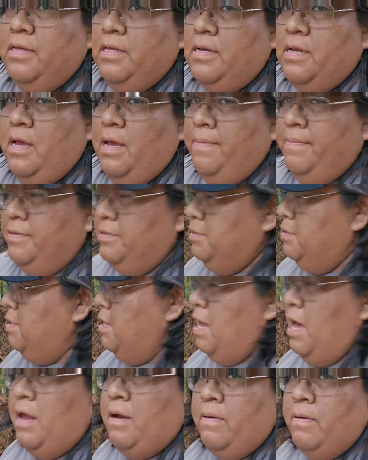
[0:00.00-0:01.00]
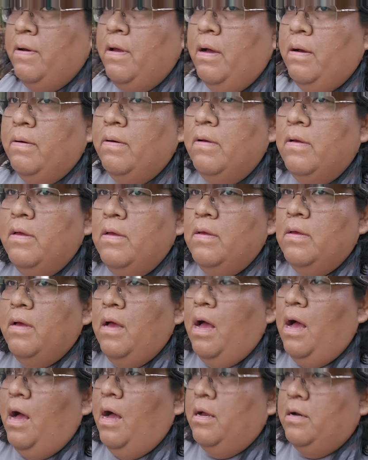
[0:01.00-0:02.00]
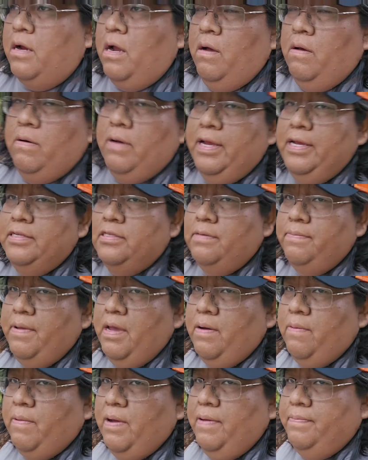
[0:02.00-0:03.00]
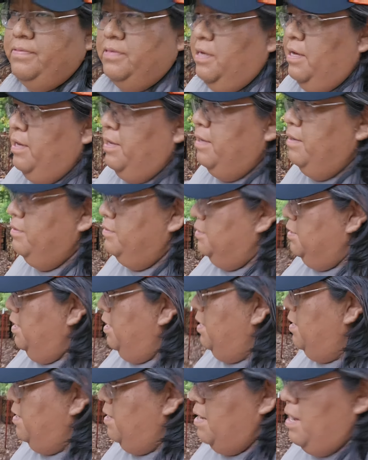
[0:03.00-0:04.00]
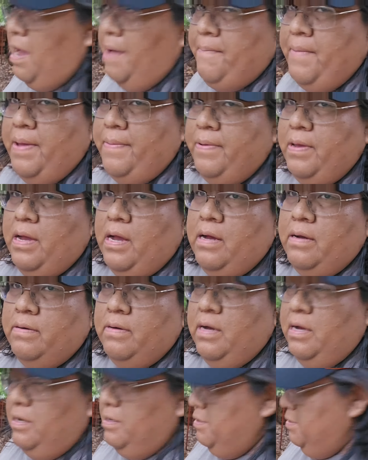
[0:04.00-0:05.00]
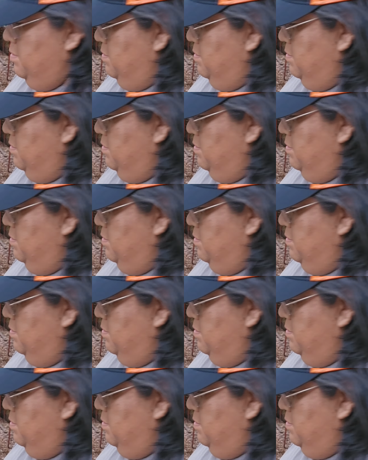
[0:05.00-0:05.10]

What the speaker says: by the time it's done. I don't know. Go on the Easton Made website, you'll see it. Maybe I'll